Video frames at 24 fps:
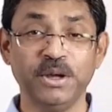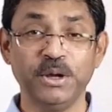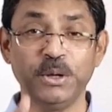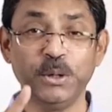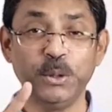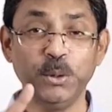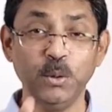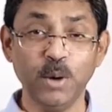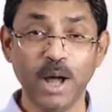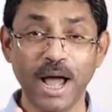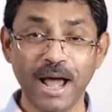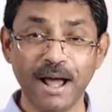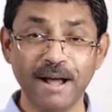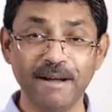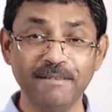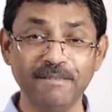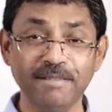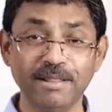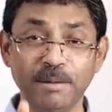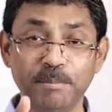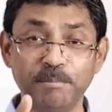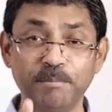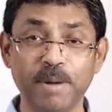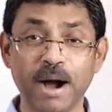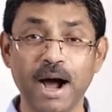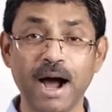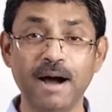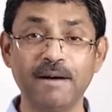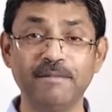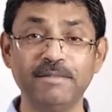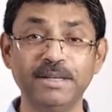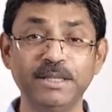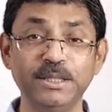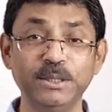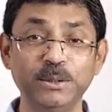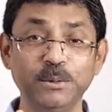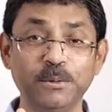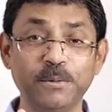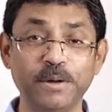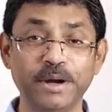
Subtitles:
You have the power to